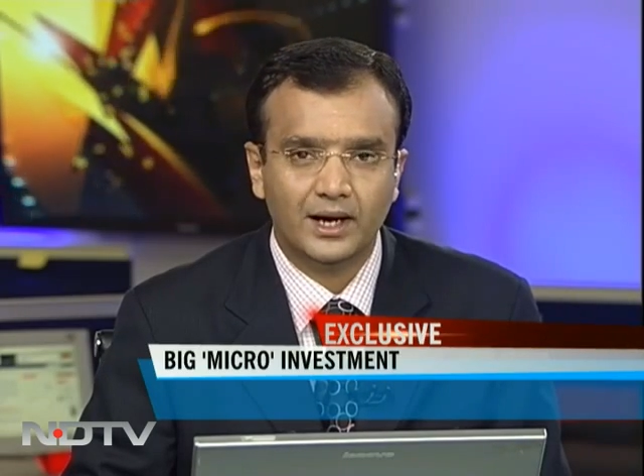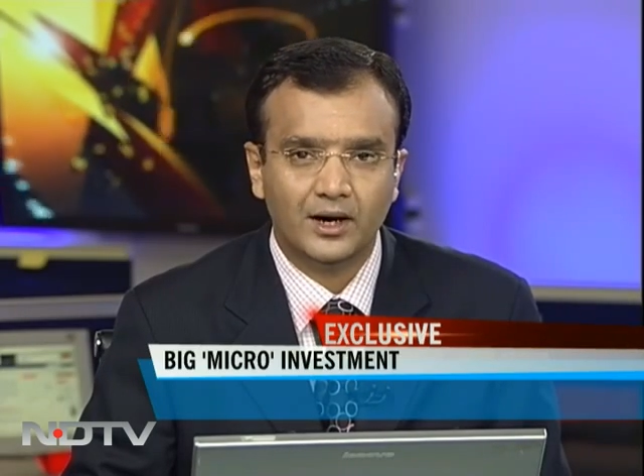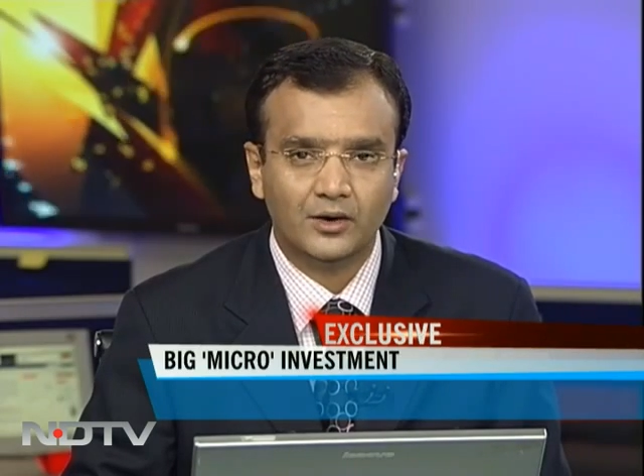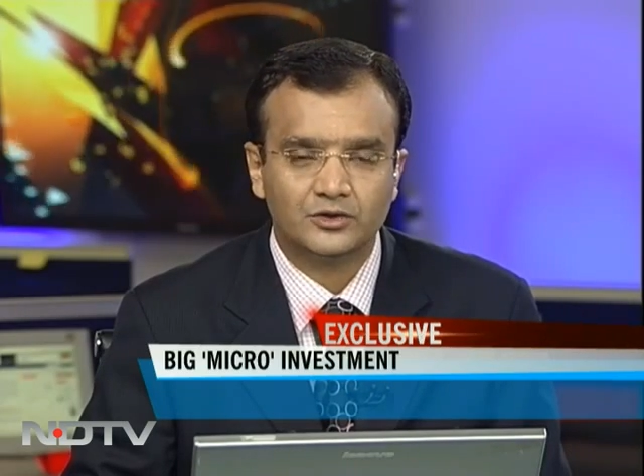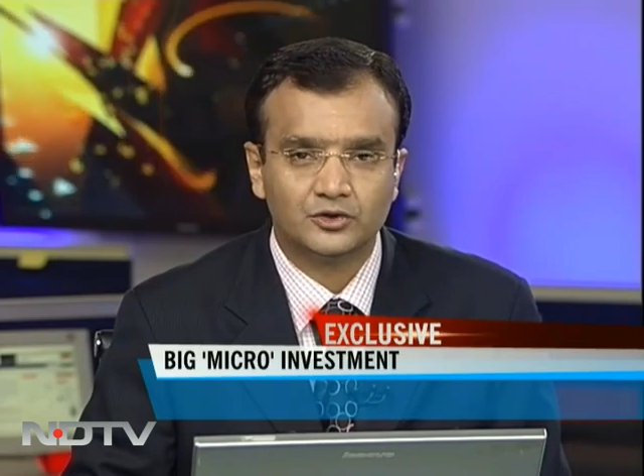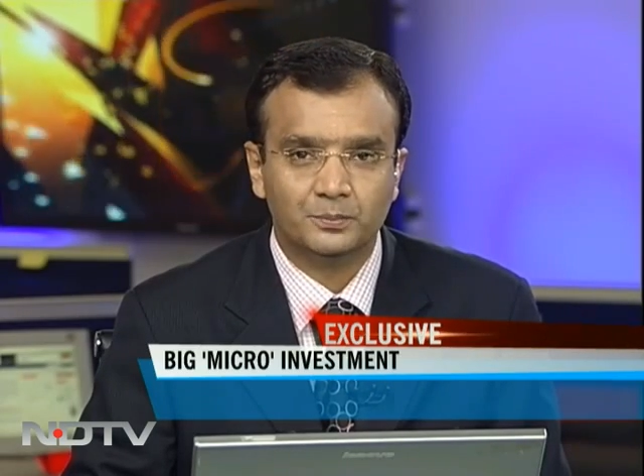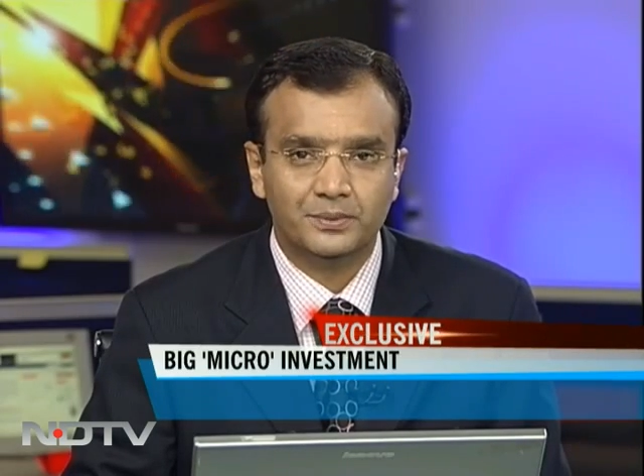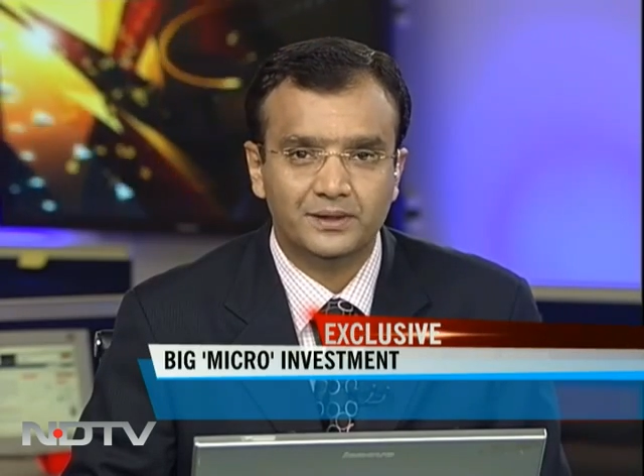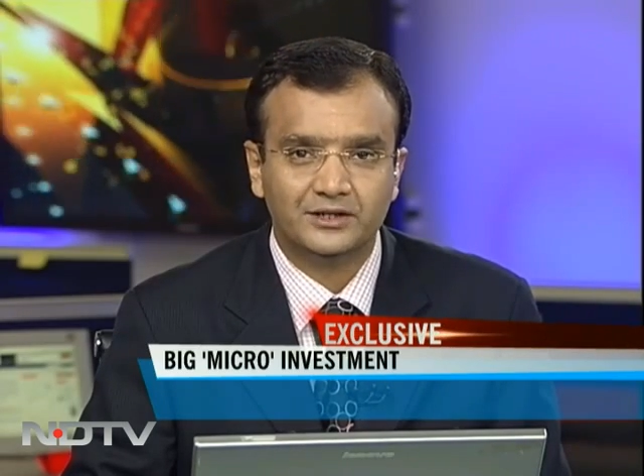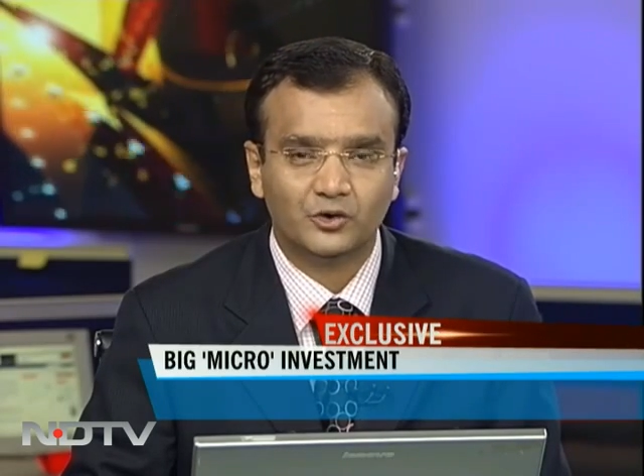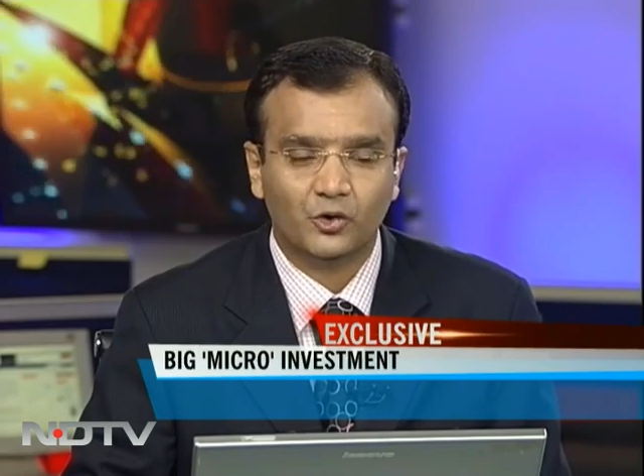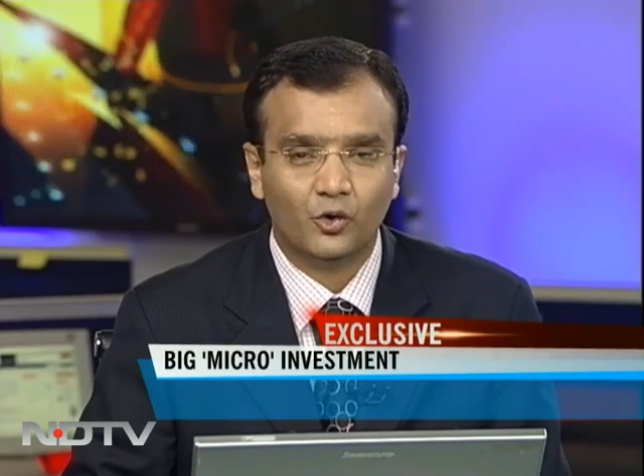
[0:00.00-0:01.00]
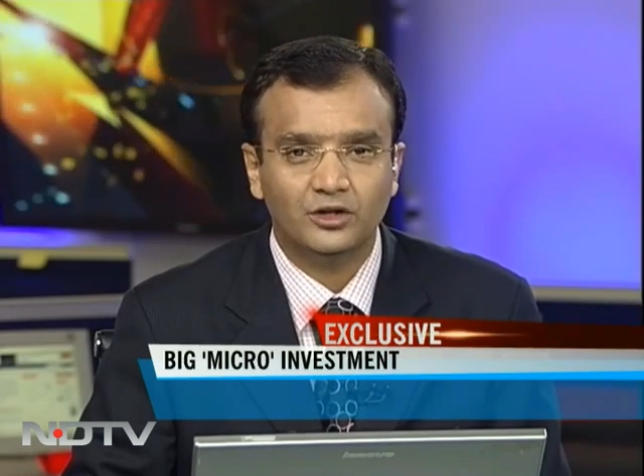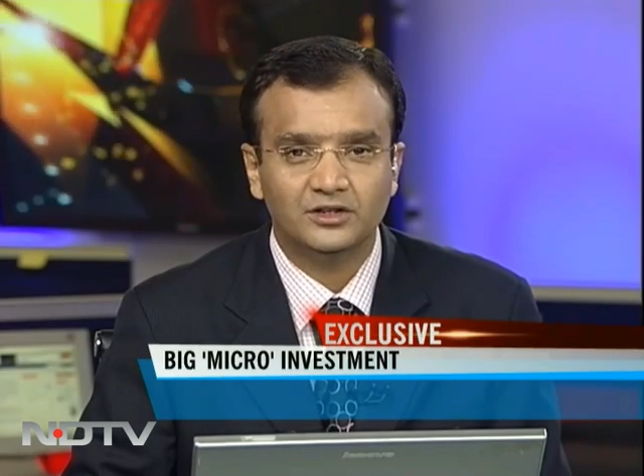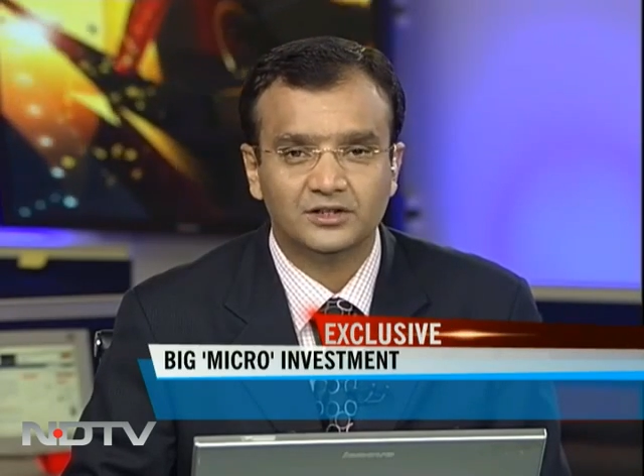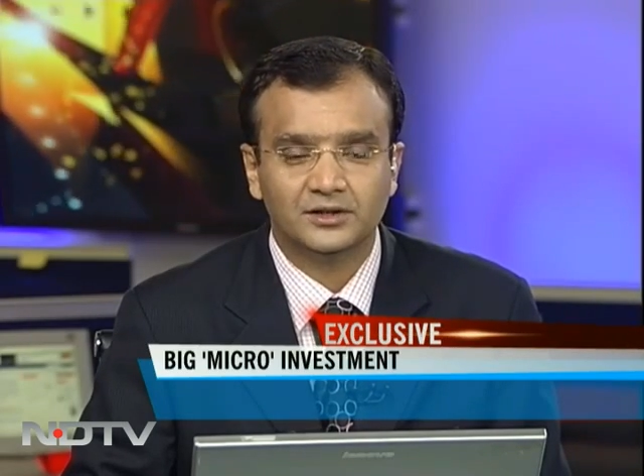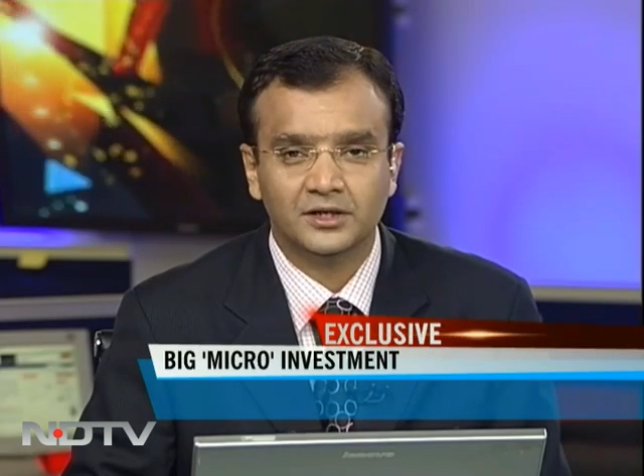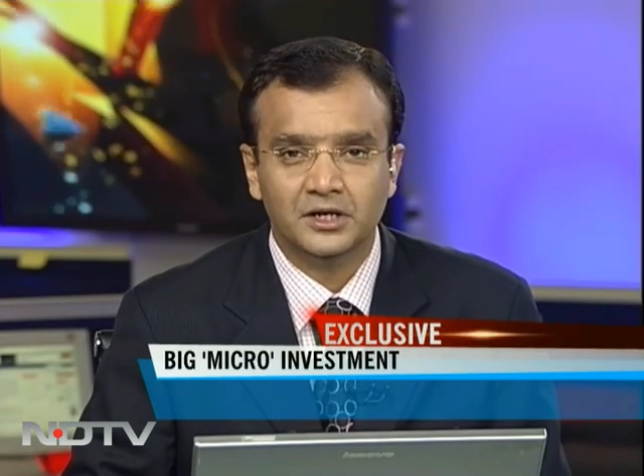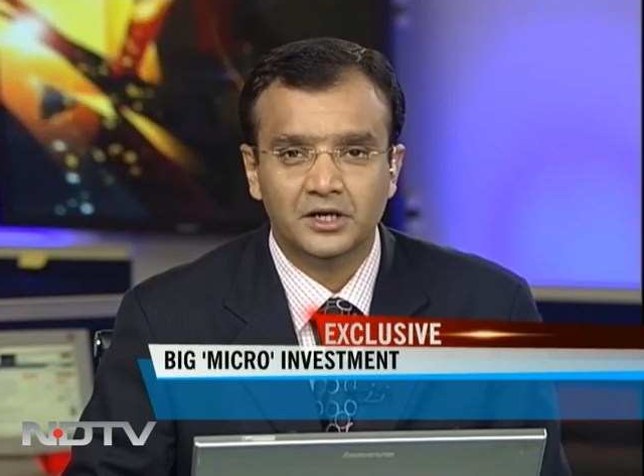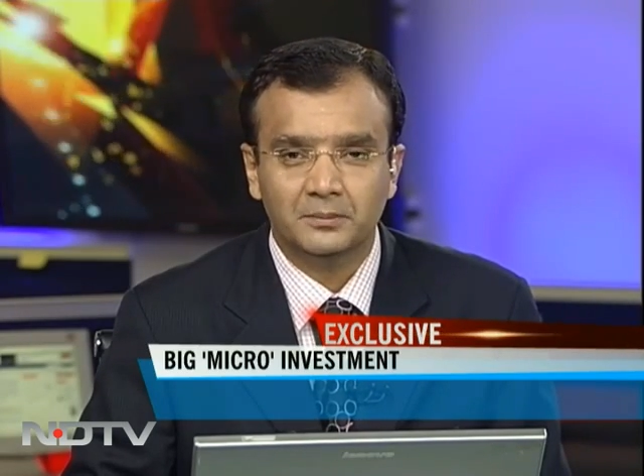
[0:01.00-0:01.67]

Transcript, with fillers: out to beat all the